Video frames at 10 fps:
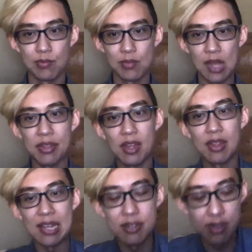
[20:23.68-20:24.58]
I think
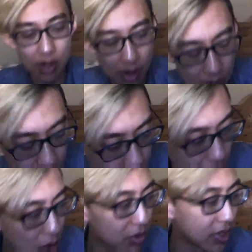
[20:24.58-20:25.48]
that's the
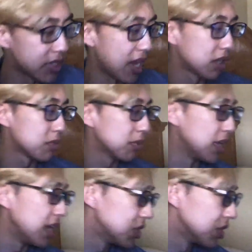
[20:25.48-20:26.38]
closest
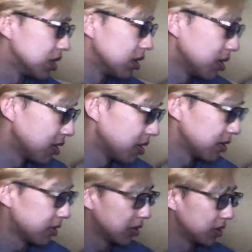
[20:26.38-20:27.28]
explanation.
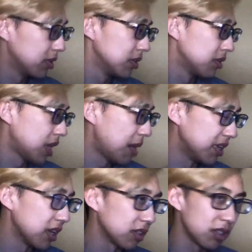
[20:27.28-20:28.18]
I
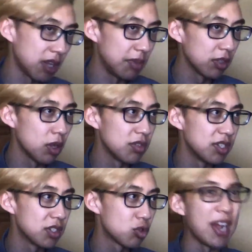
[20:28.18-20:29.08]
mean,
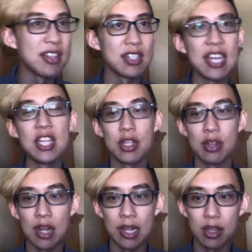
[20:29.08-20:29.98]
closest translation
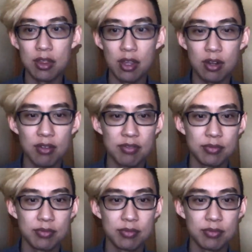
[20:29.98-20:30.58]
that I can think of.